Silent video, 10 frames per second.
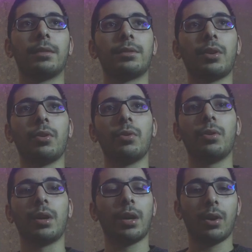
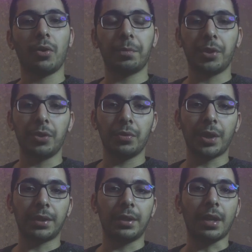So I hope you
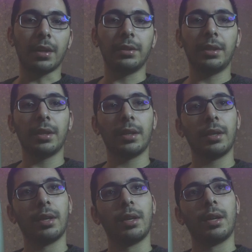get the
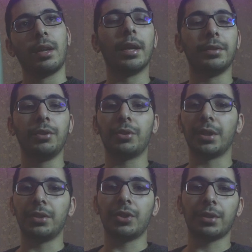idea, and you
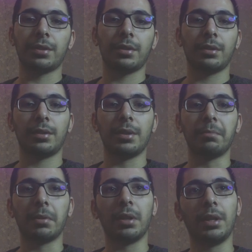can just
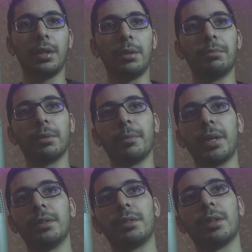simply
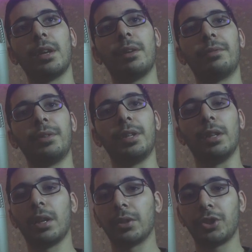implement every
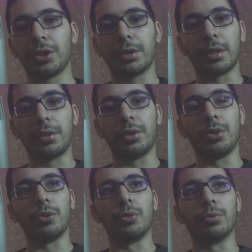logic that
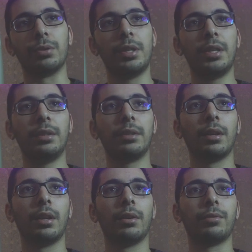you need
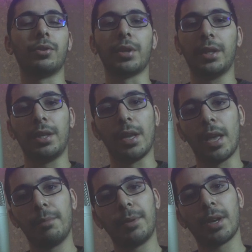for any
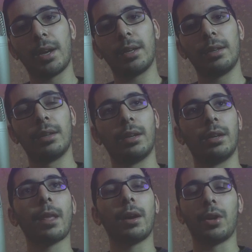A P I.
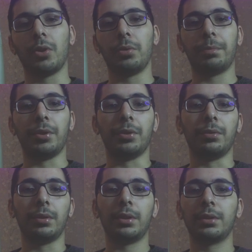I hope
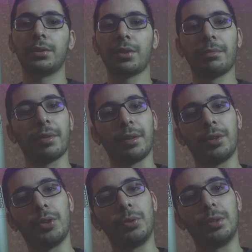you learned
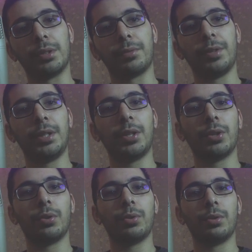something new in this
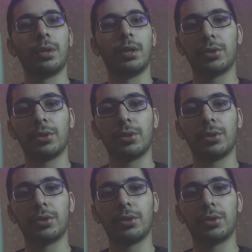video.